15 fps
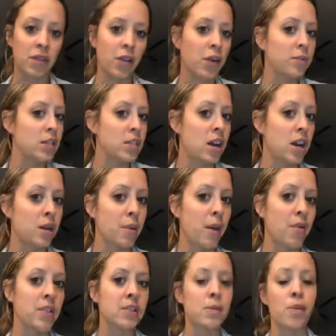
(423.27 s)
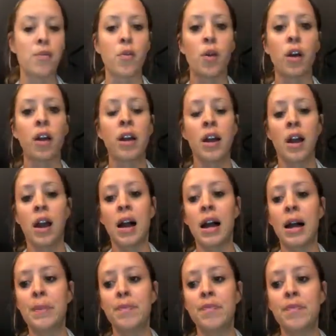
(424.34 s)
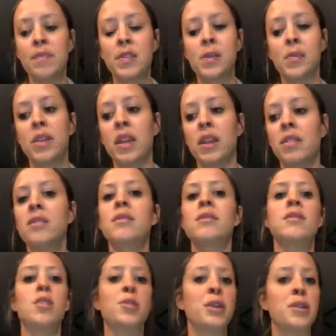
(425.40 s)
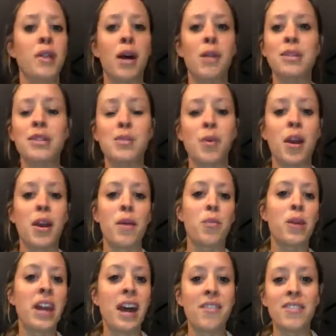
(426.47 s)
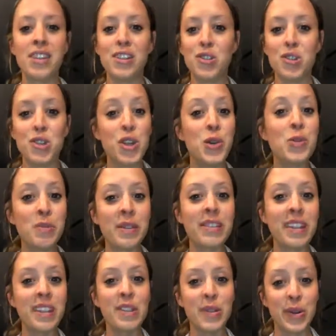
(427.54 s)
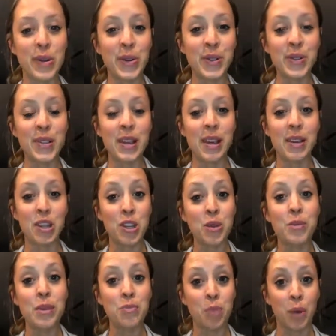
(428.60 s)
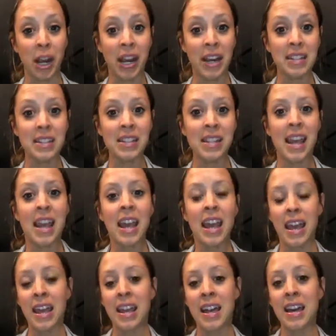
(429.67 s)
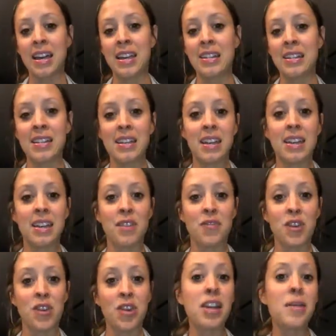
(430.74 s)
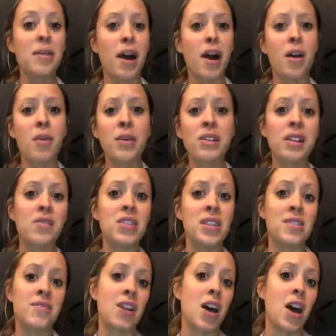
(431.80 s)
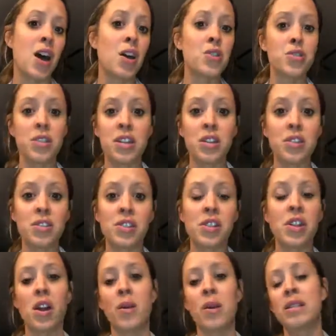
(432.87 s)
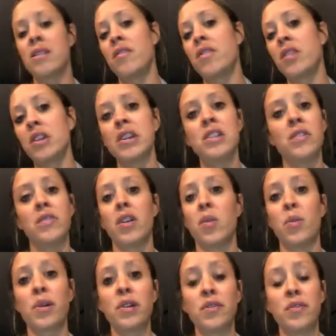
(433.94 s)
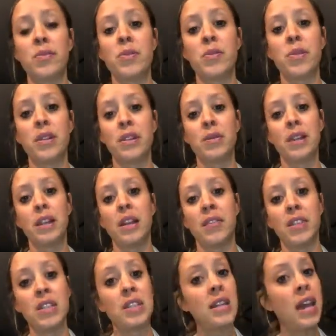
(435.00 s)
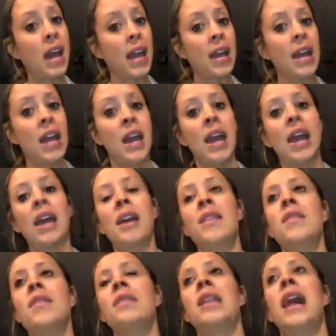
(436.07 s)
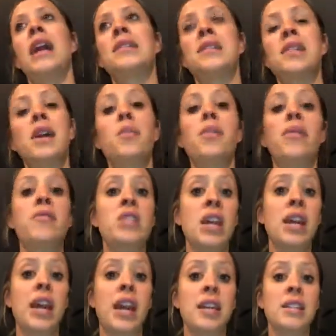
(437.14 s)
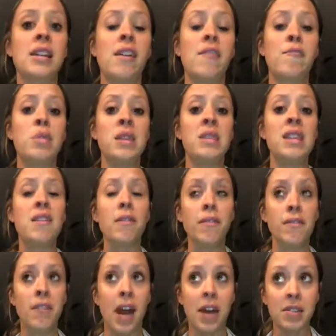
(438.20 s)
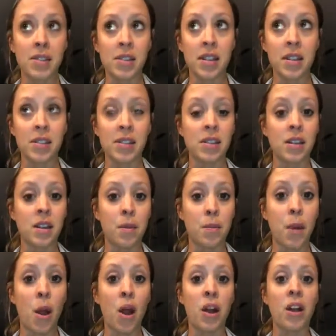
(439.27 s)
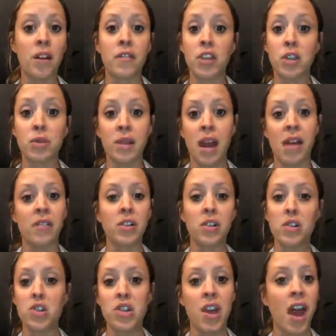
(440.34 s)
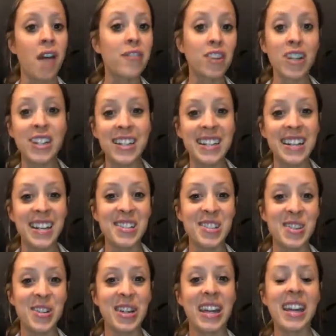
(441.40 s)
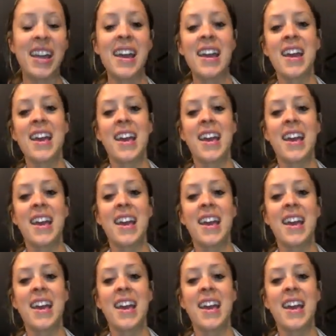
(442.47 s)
You've heard me talk about this before. Something Tony Robbins brought up. We have these 2 million-year-old human brains. And if you think about how we lived even 100 years ago, it's a very different world from the one that we live in today. And the last couple of decades have been the fastest part of human evolution ever in history.